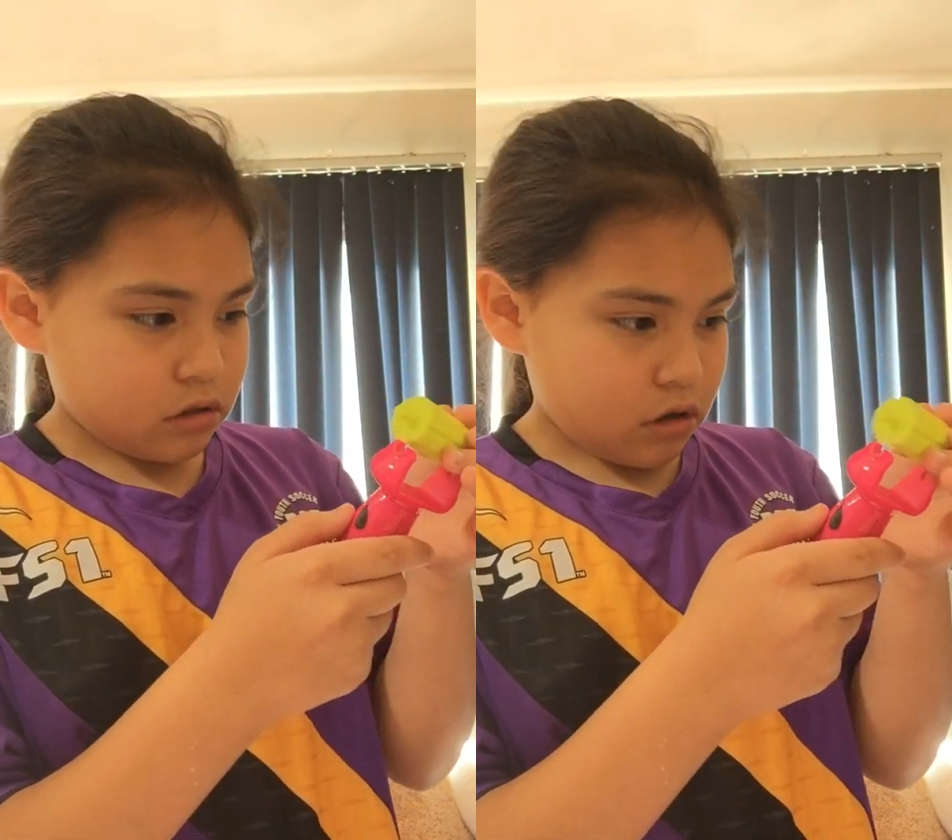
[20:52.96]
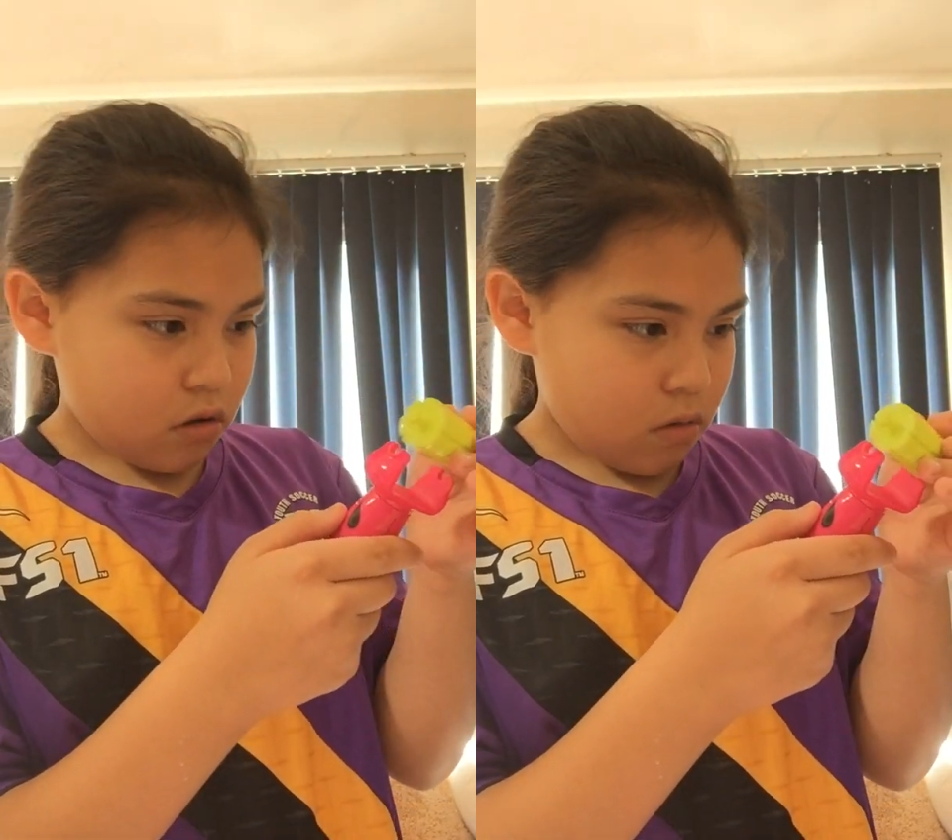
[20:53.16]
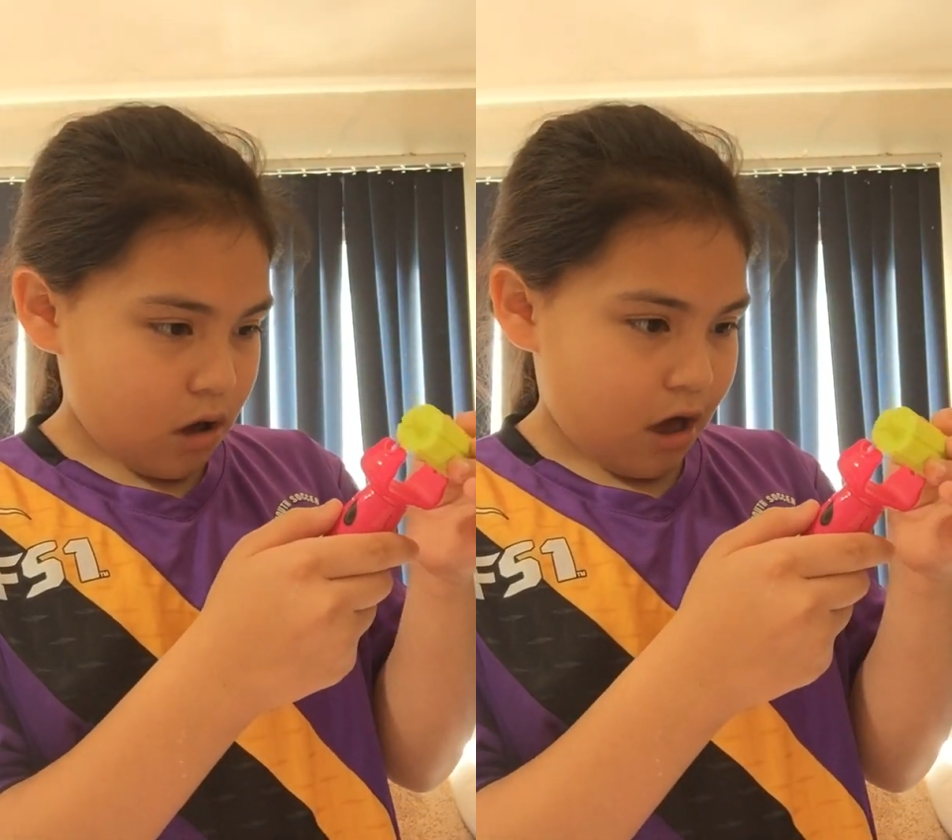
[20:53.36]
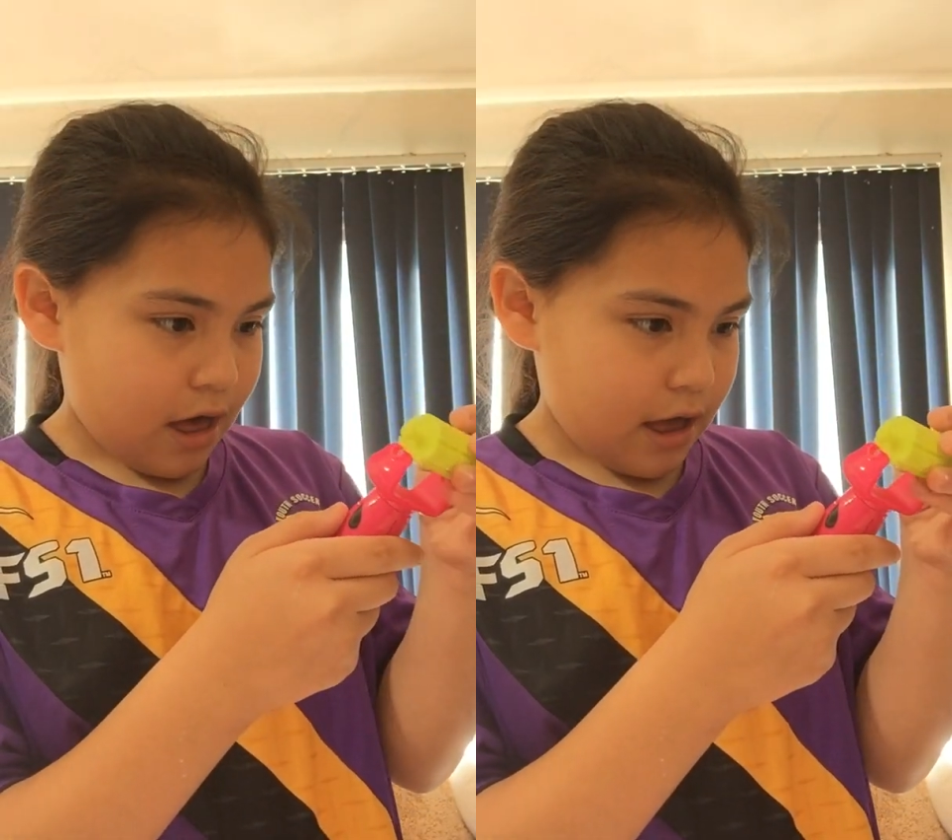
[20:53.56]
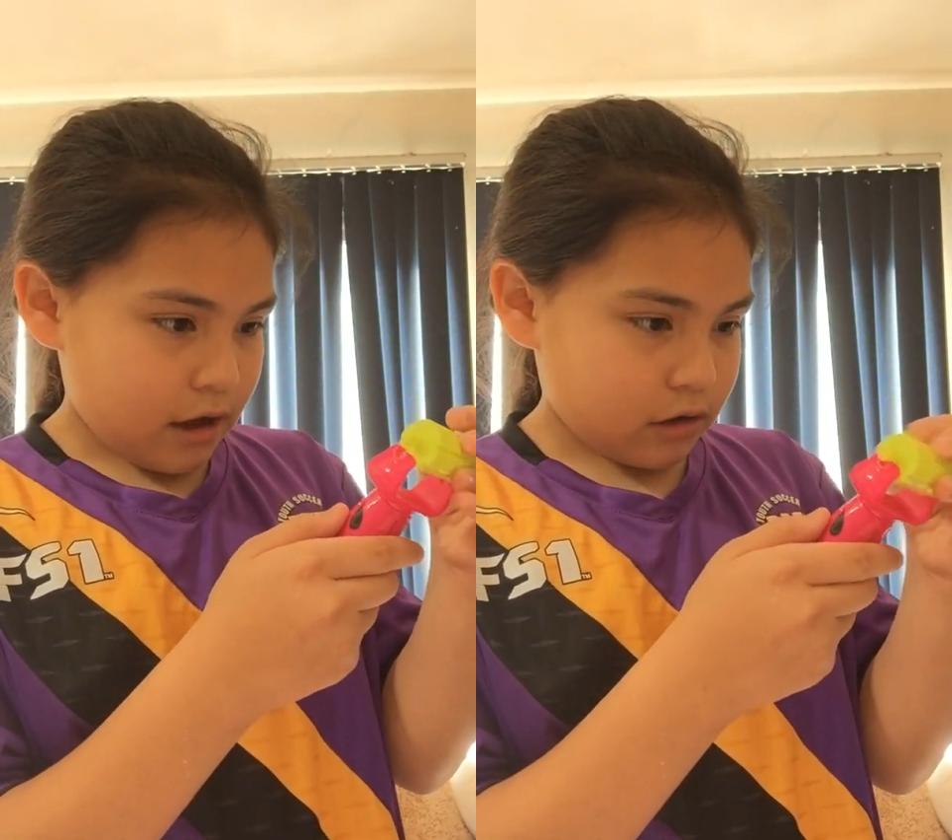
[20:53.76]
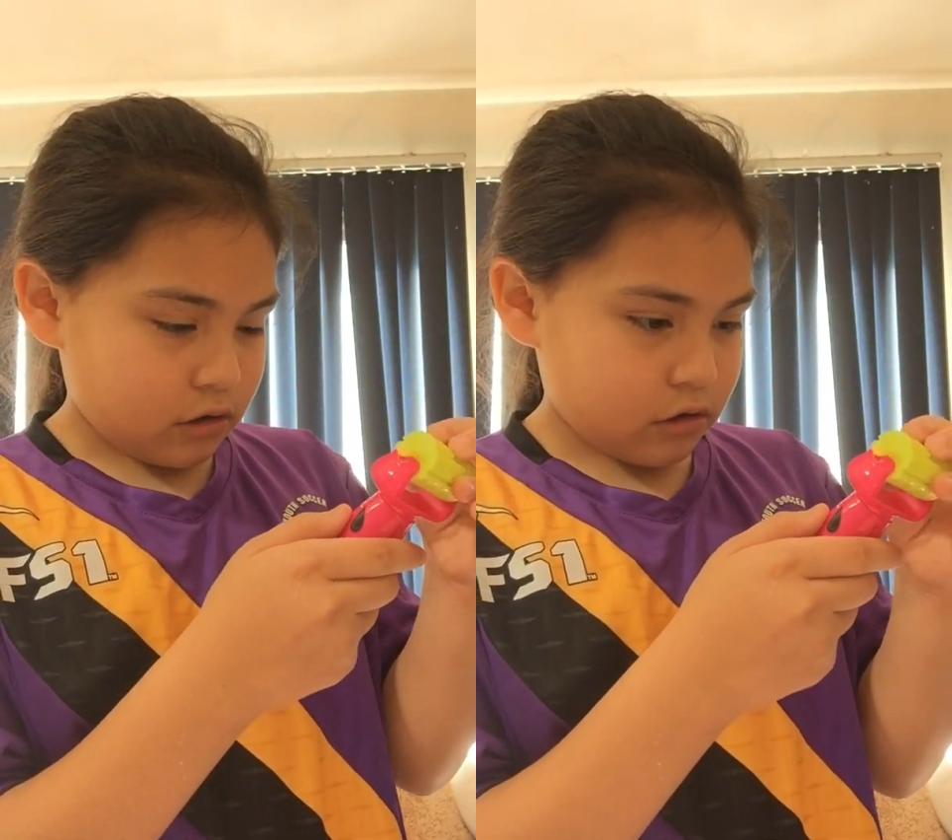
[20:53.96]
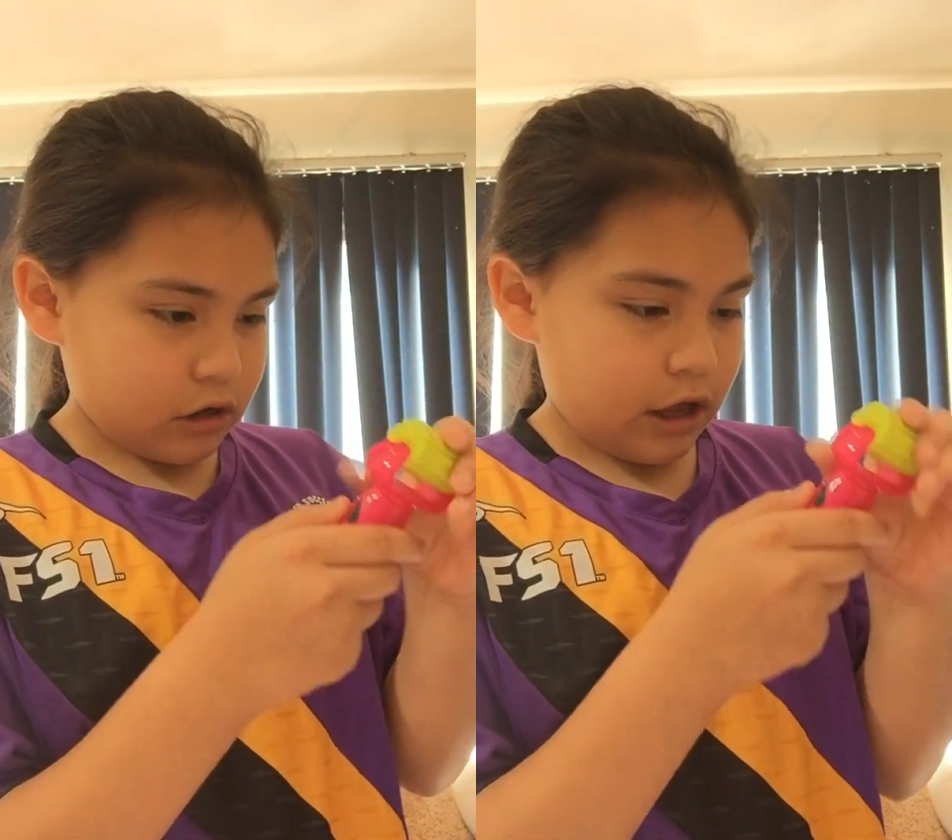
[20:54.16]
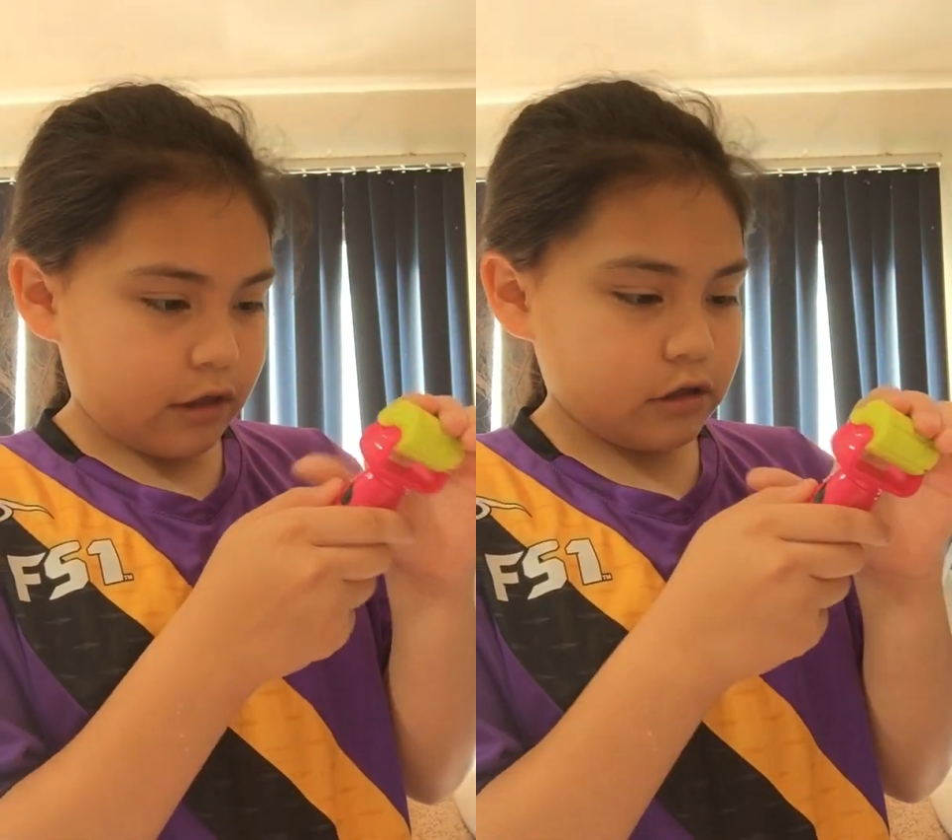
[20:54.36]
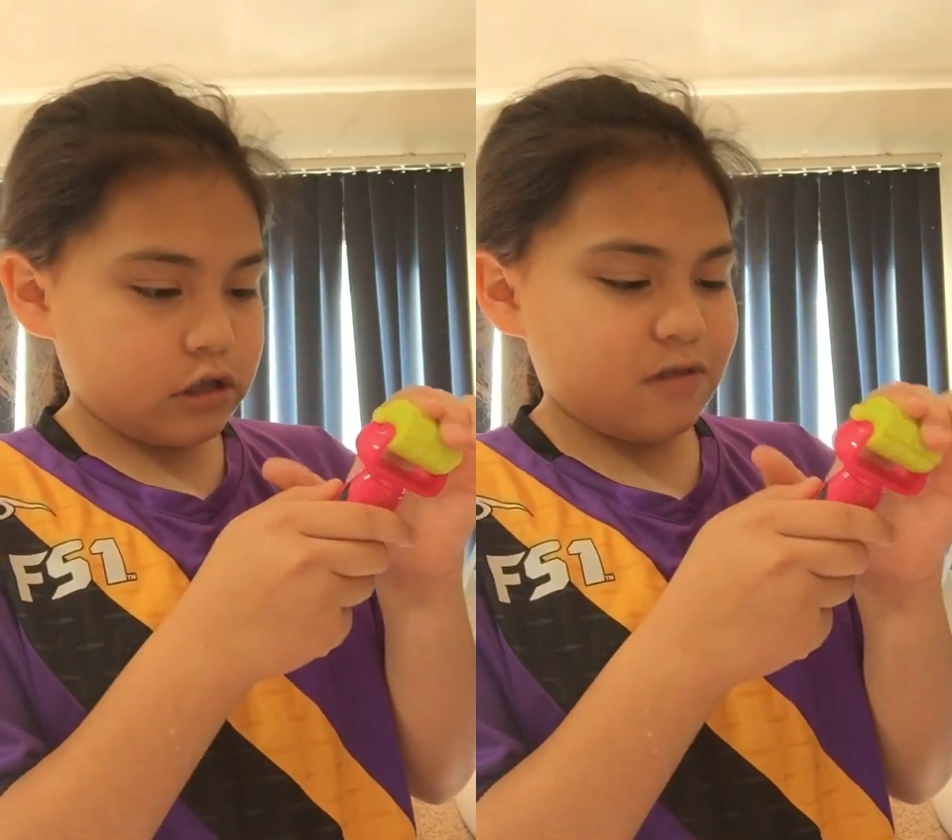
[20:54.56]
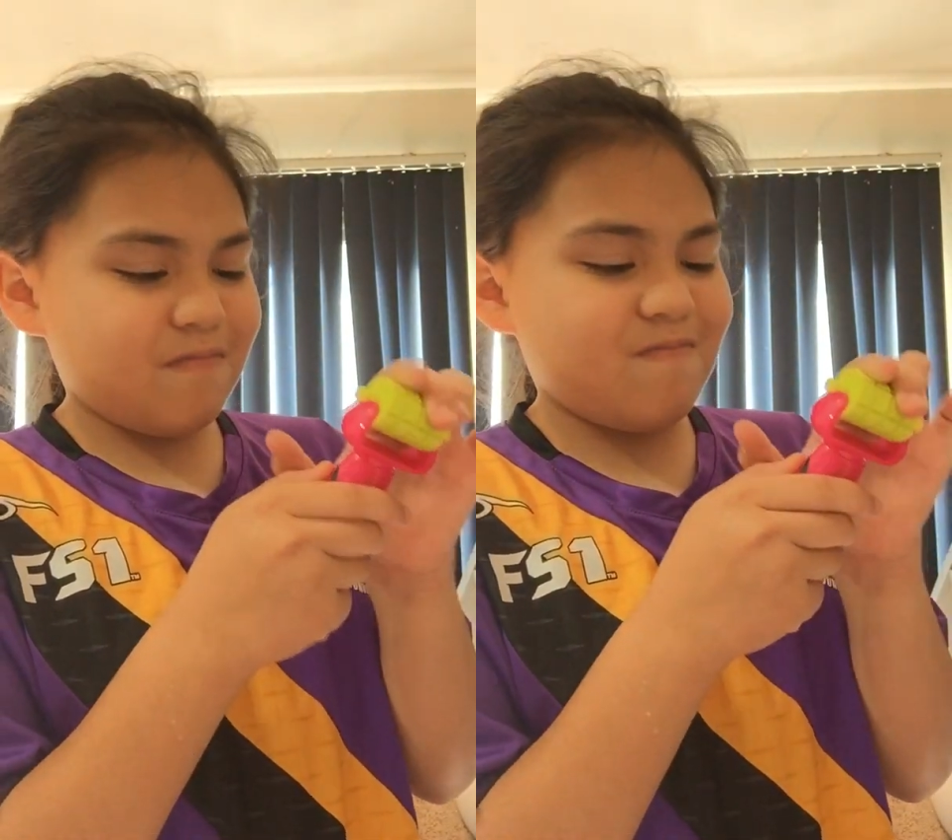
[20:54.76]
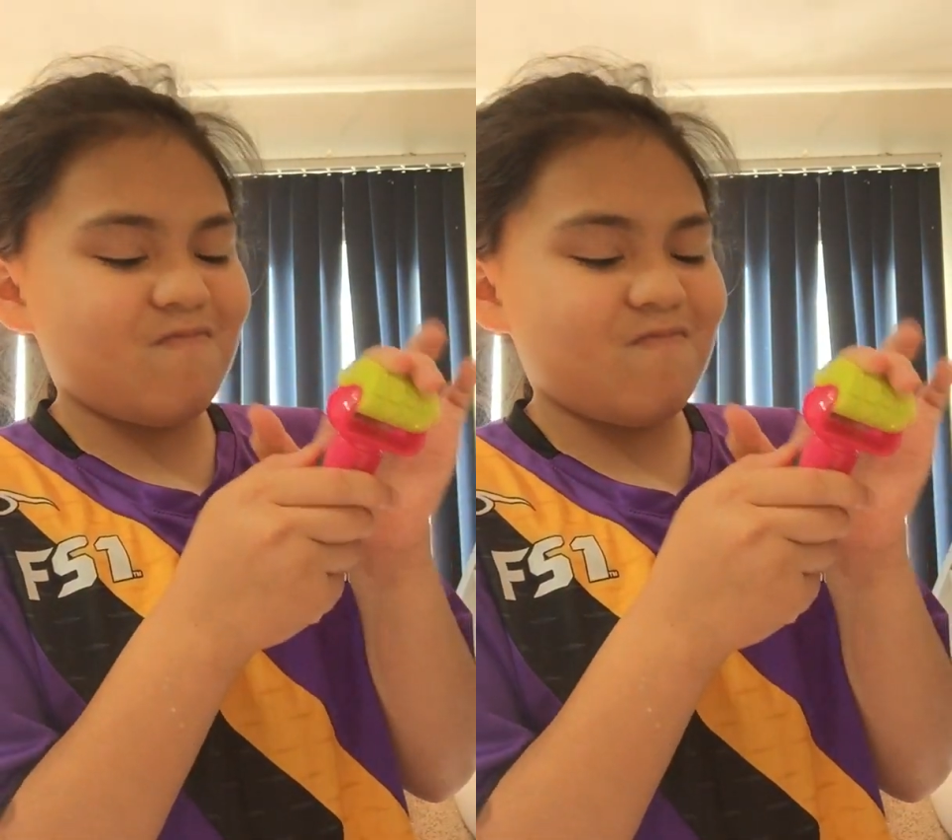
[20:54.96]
Go on. Oh yeah, this.